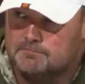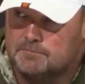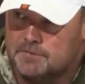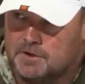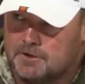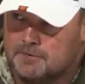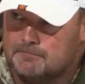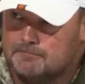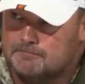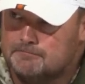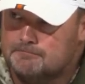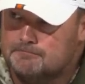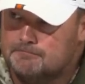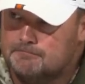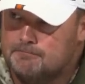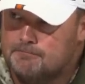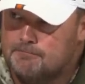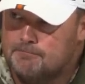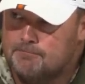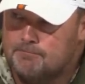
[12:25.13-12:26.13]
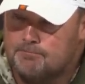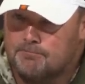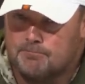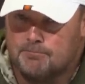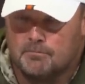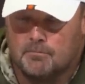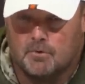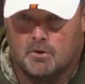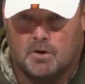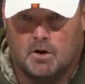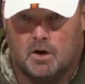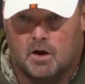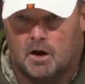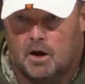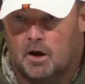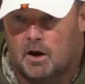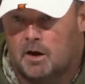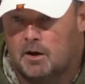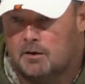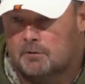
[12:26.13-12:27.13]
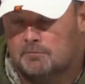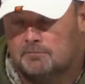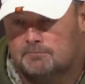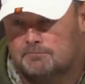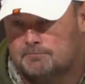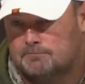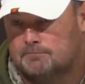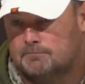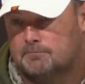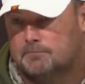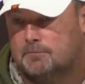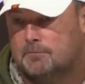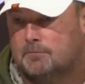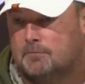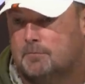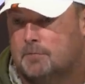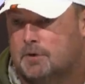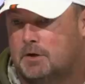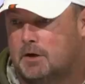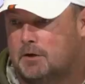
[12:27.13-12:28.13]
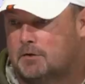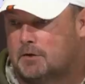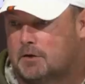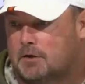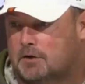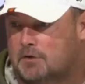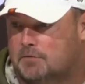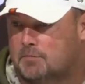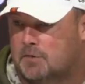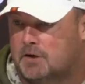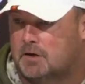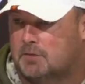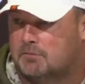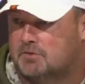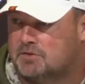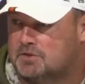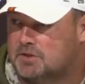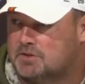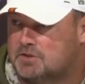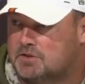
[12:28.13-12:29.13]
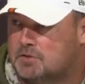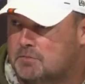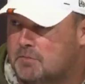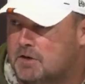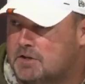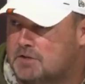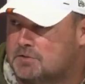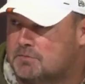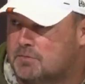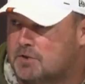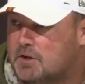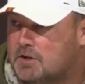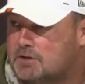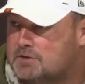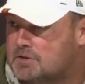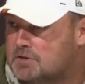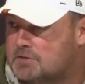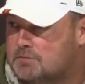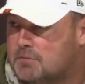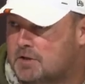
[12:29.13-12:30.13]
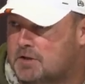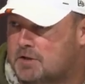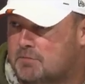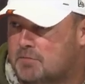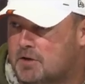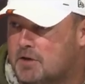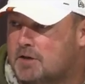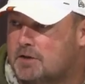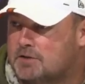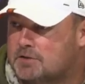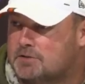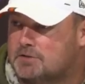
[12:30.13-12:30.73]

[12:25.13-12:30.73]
Yeah. Why do you think that is? I mean, I think he's been in position to make some plays, and he's made the plays.